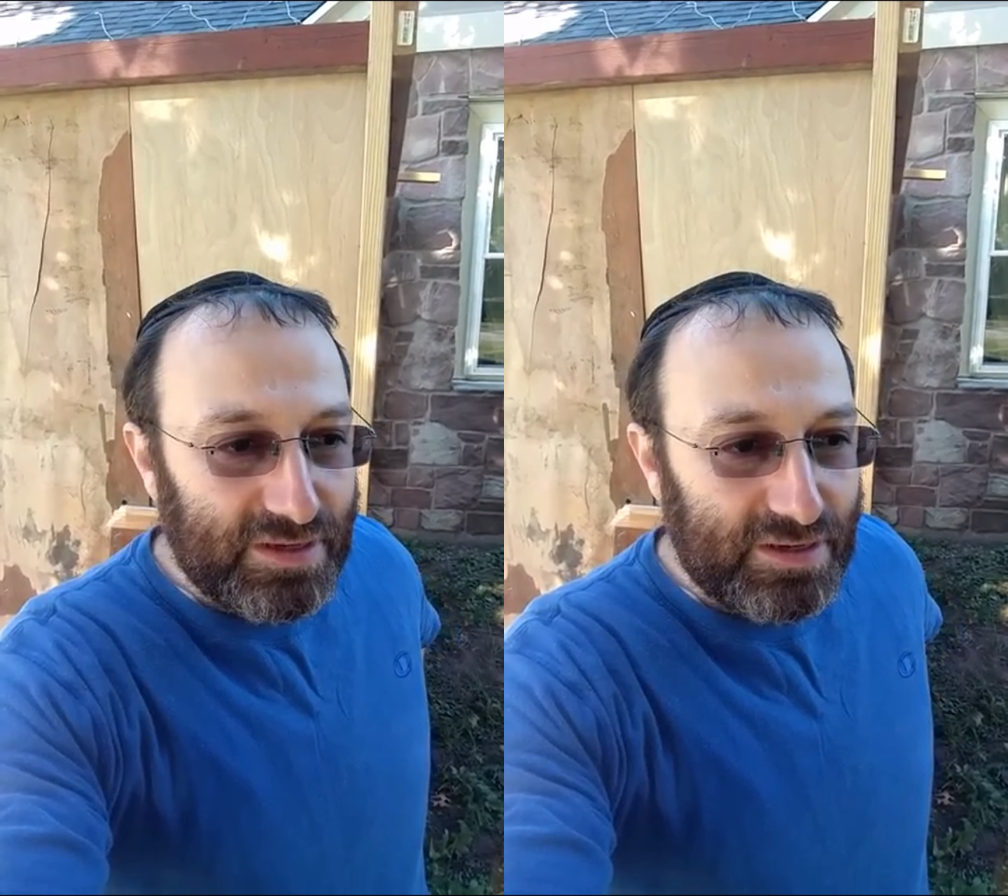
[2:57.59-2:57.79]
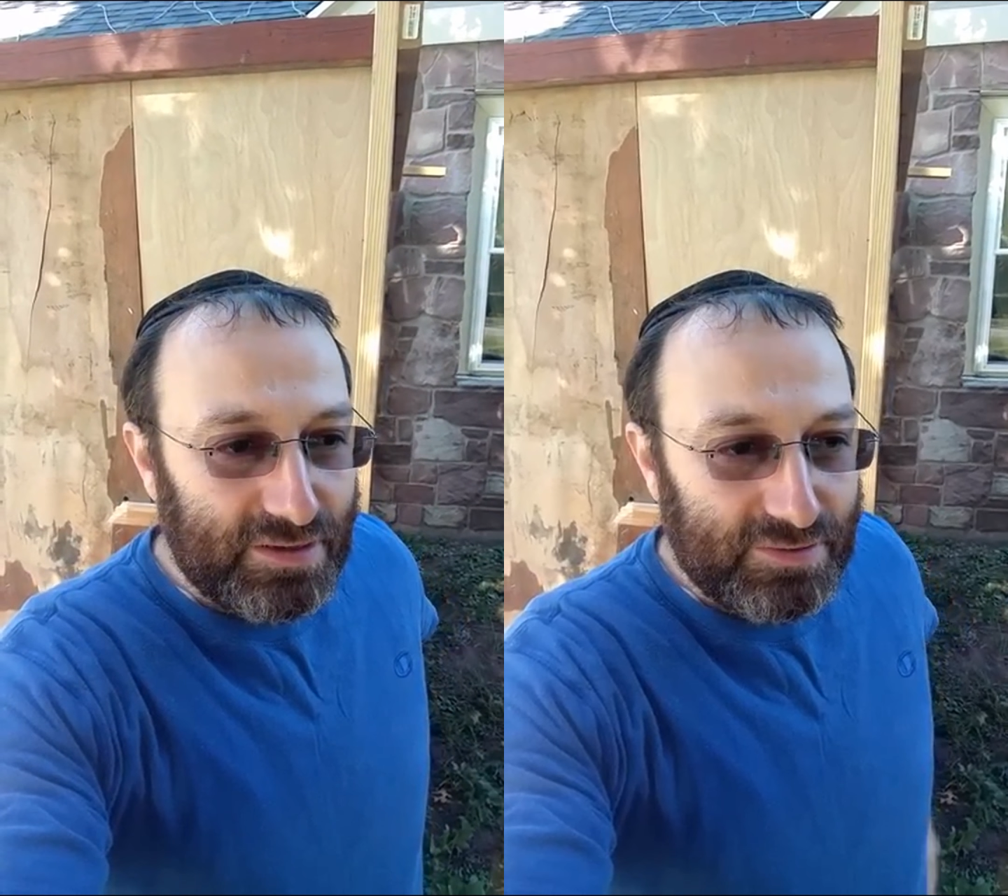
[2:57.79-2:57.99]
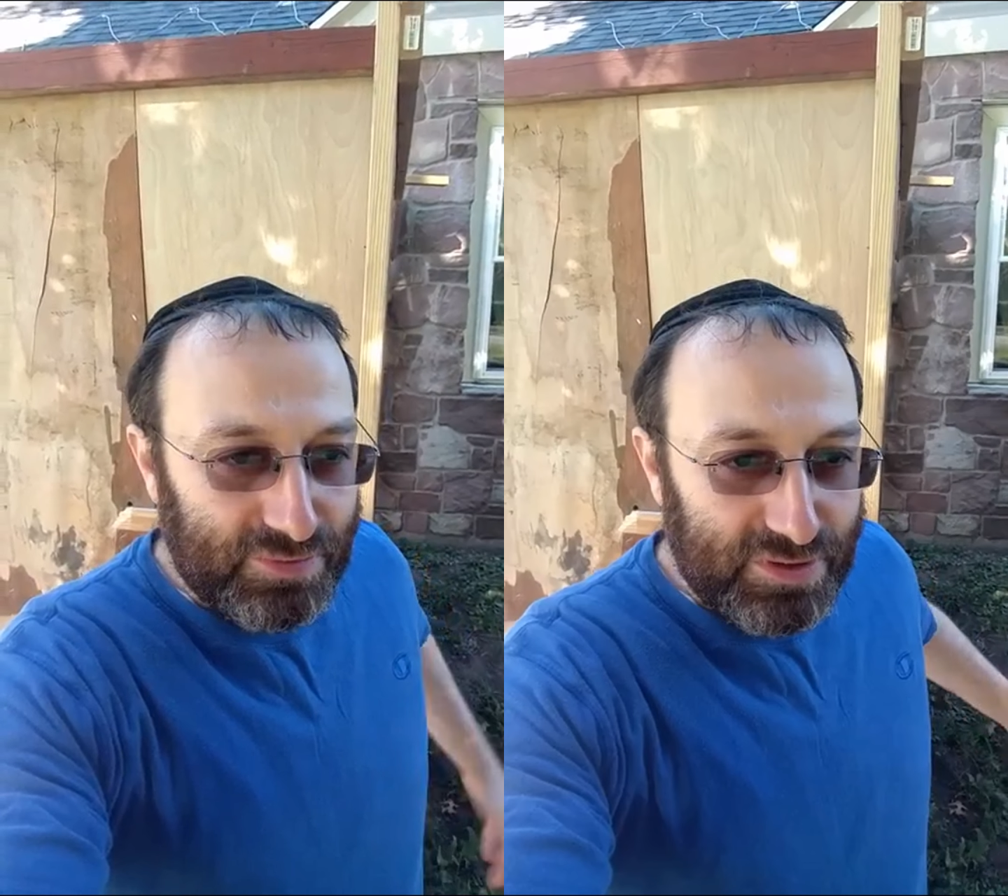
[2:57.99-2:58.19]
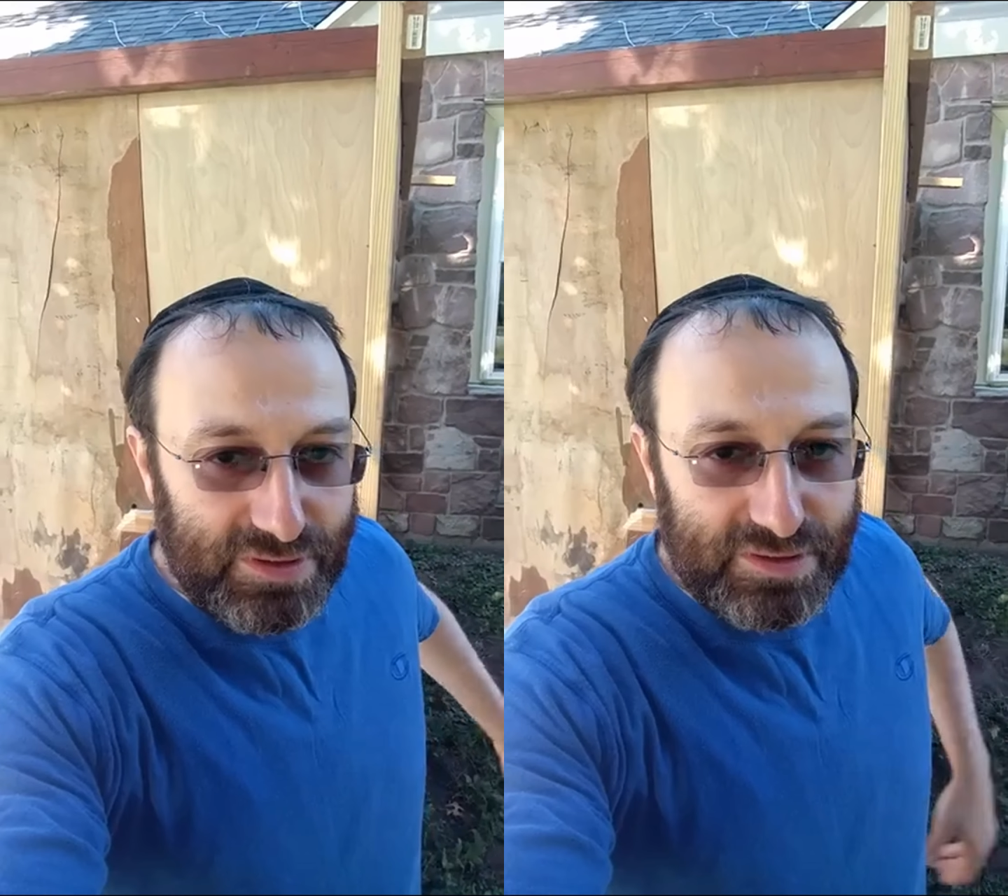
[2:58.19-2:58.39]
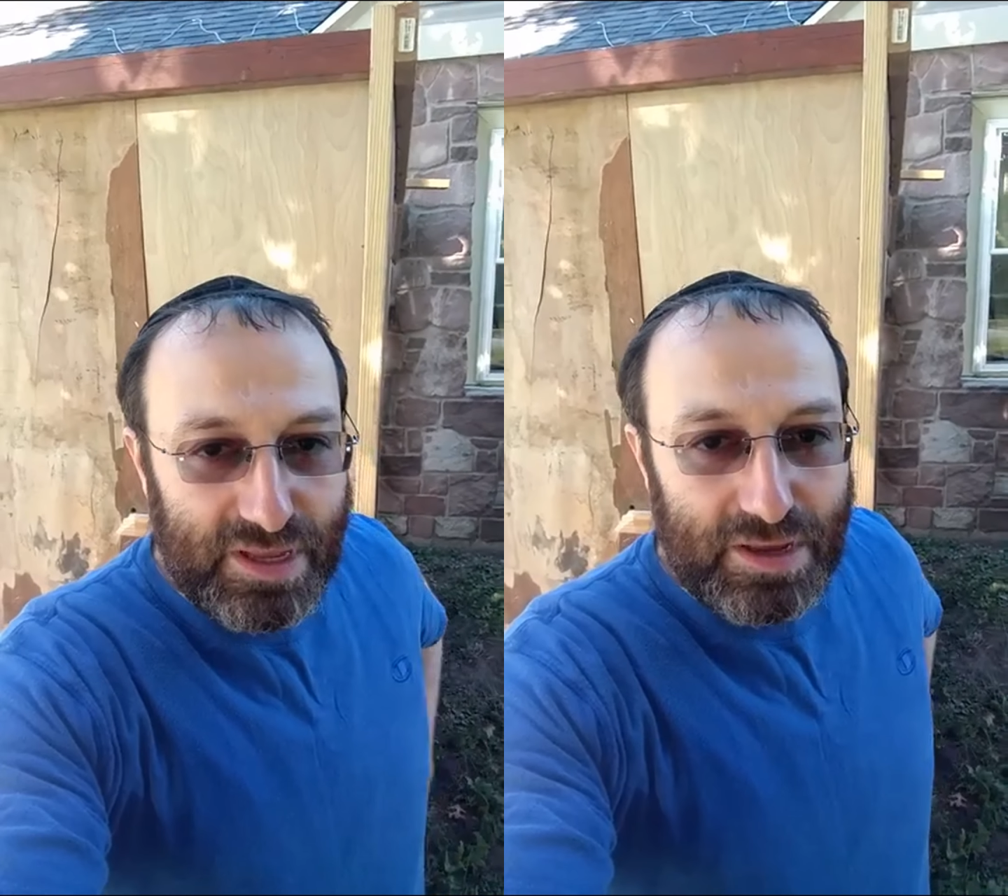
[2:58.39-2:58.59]

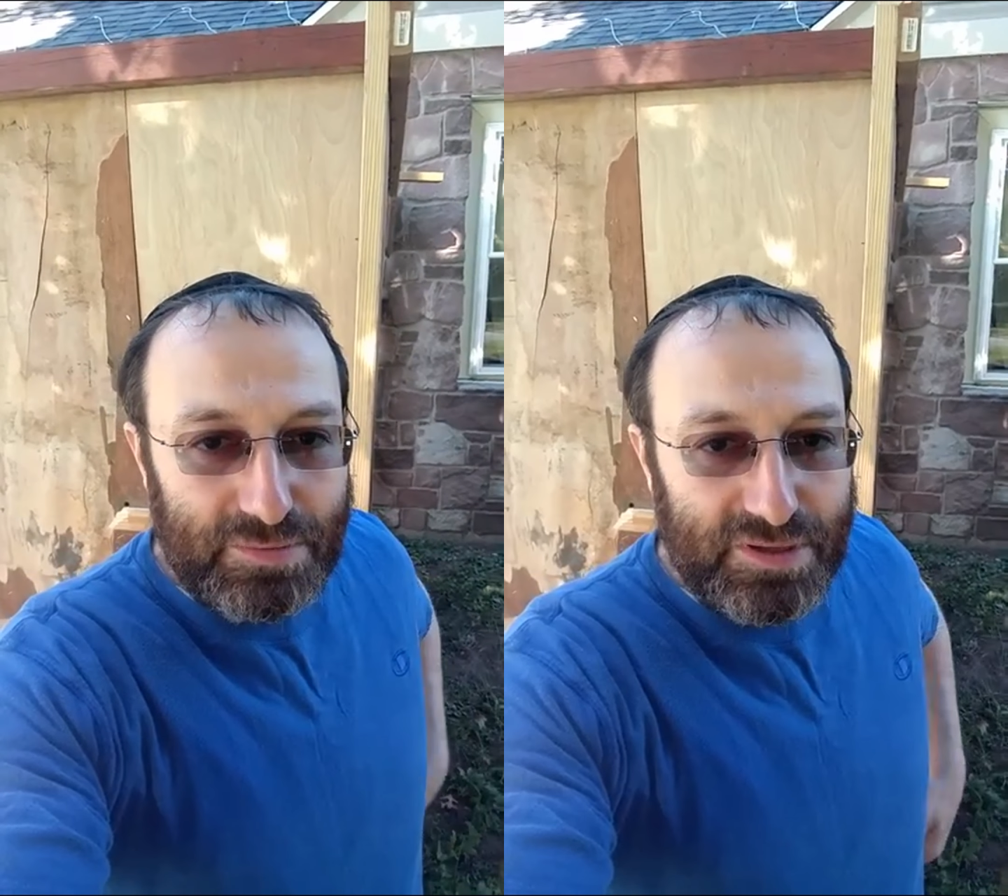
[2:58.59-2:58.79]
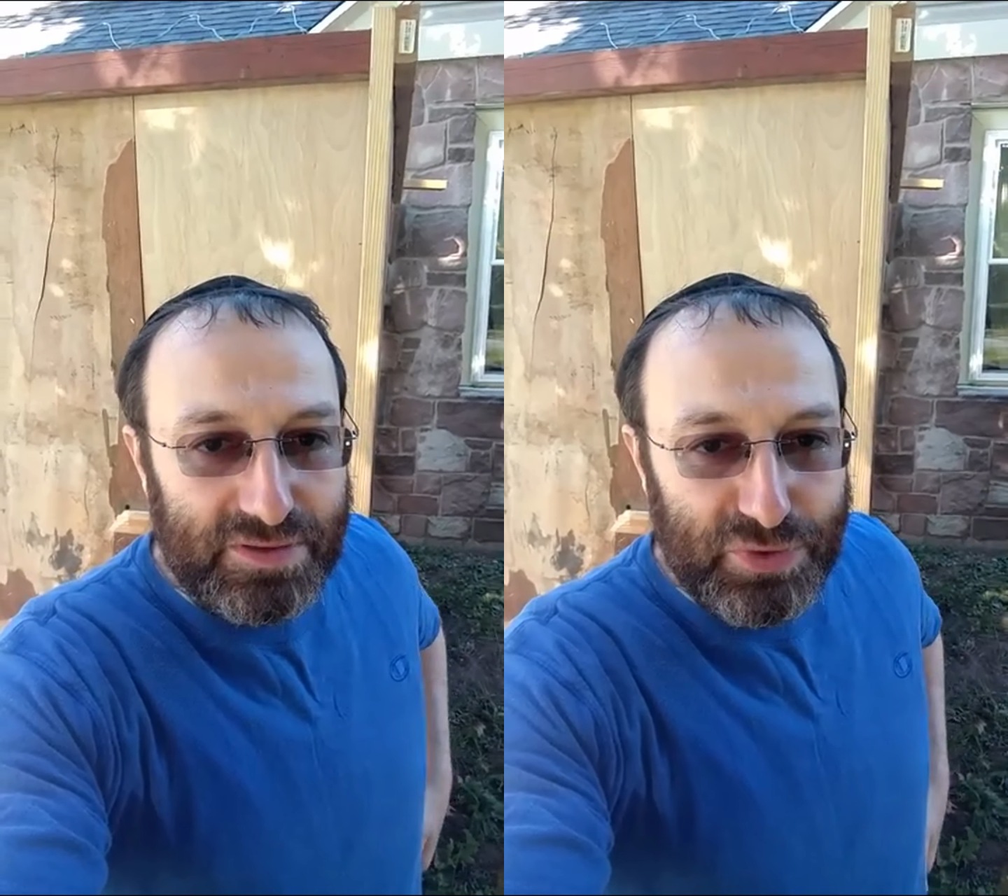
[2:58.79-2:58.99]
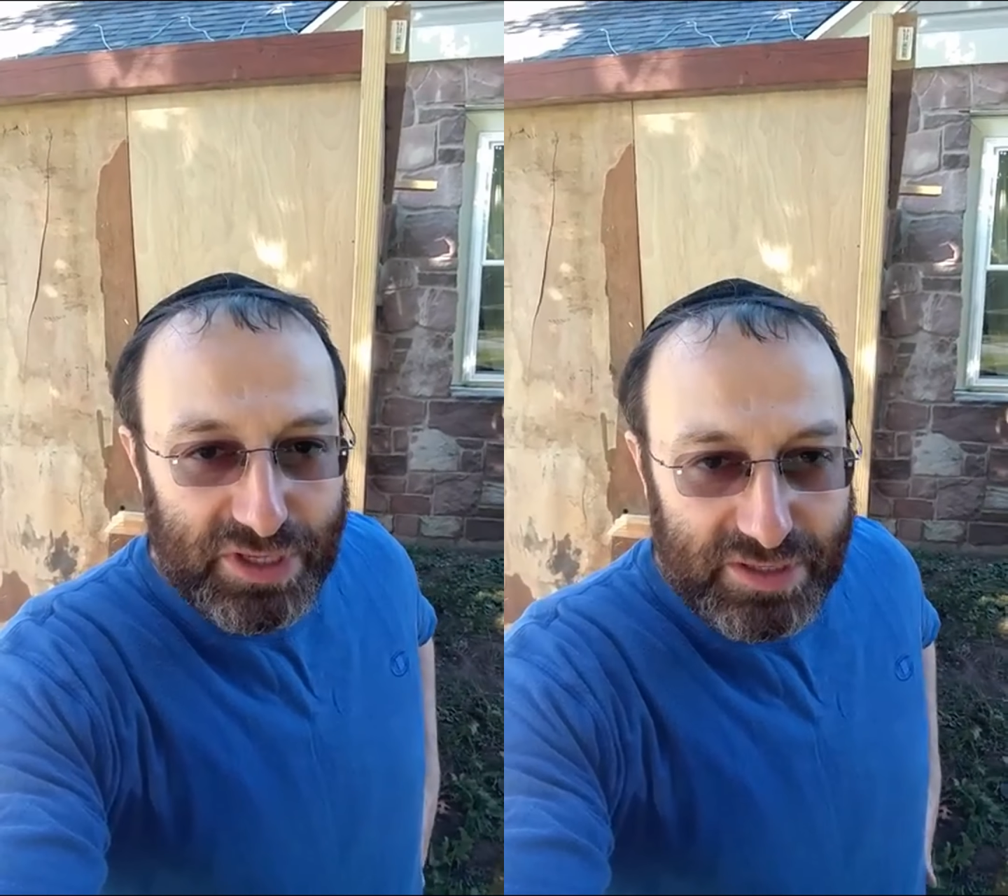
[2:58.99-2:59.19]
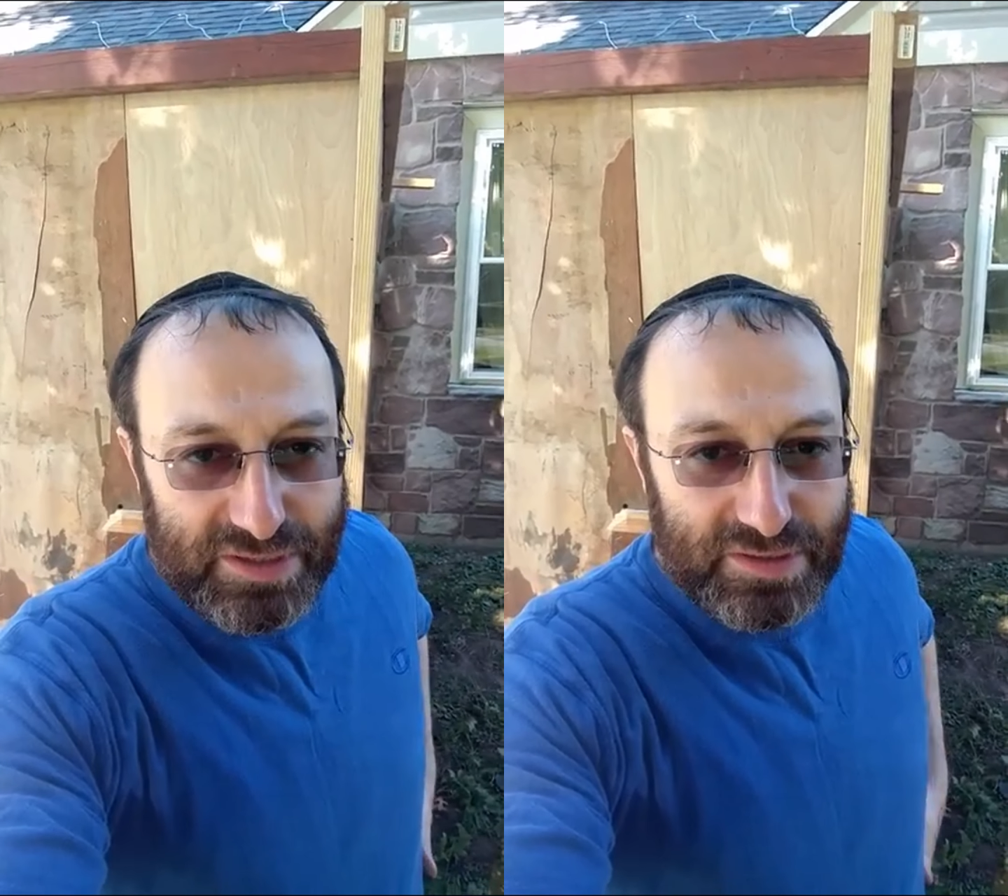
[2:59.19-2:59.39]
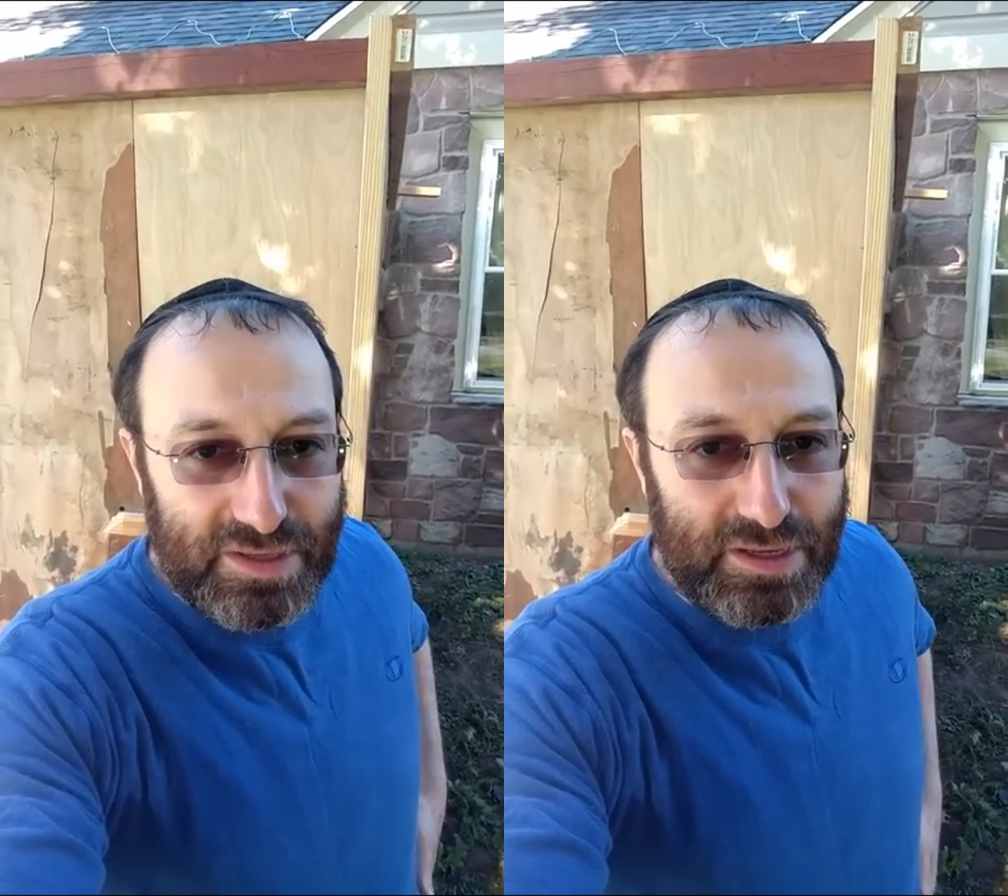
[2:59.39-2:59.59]
them and we
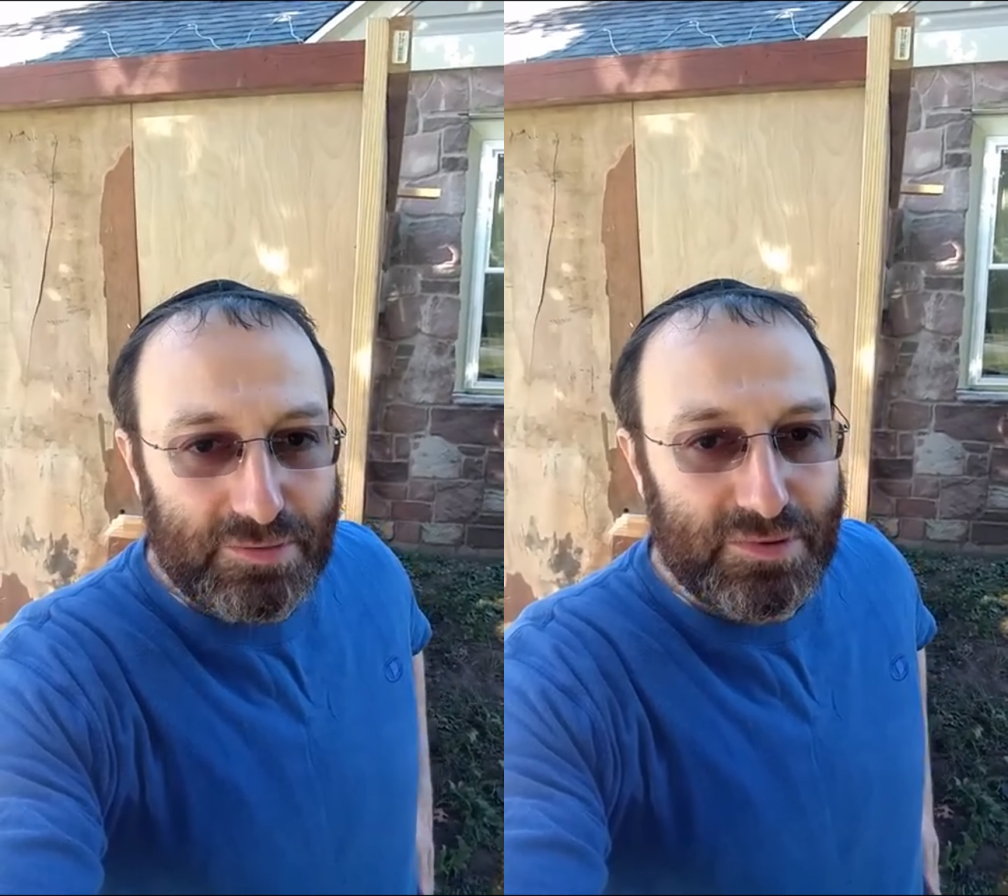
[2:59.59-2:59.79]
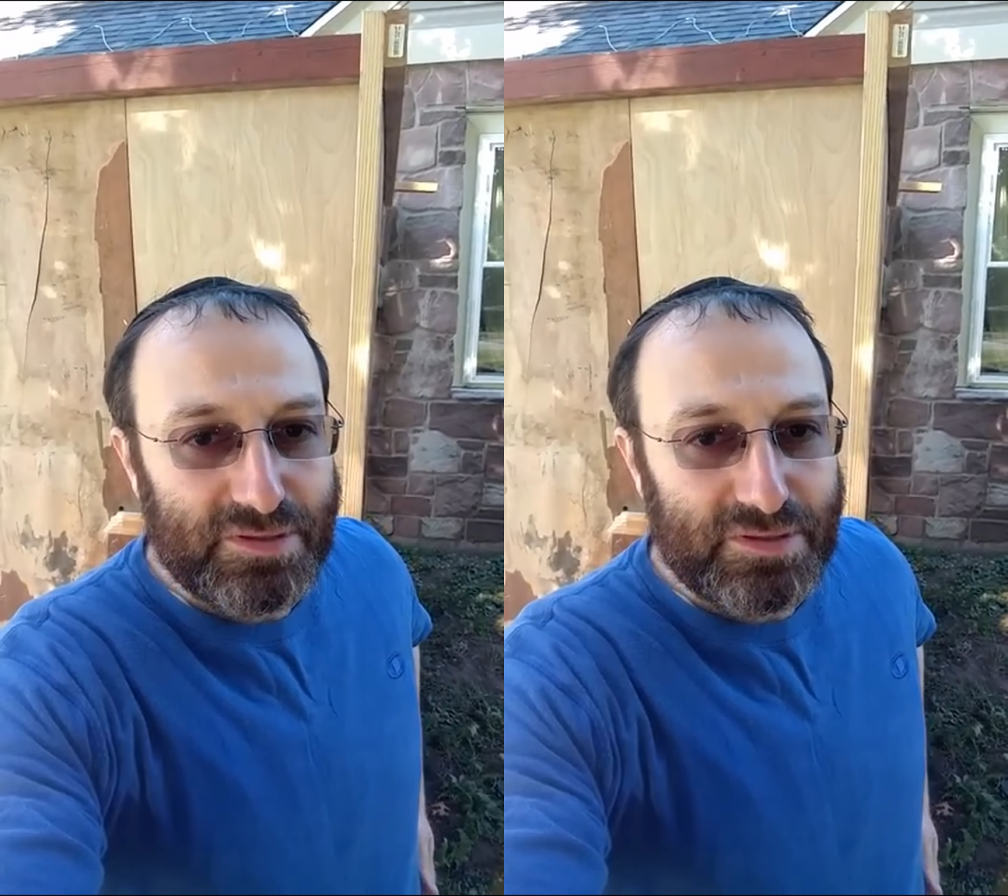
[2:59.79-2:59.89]
eat in them,